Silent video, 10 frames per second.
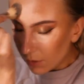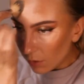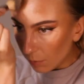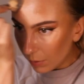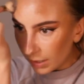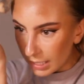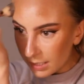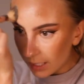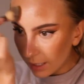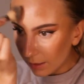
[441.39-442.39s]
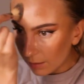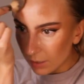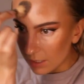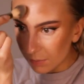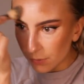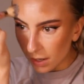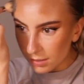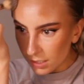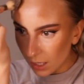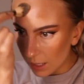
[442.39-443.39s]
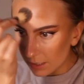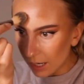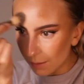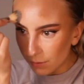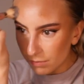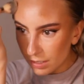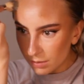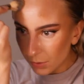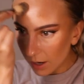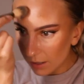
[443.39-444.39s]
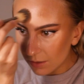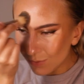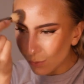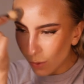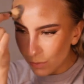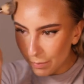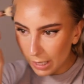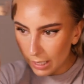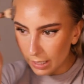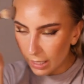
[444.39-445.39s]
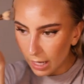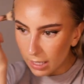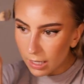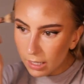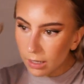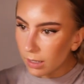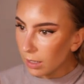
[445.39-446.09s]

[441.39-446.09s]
so placing this bronzer on top of these products won't make it cakey.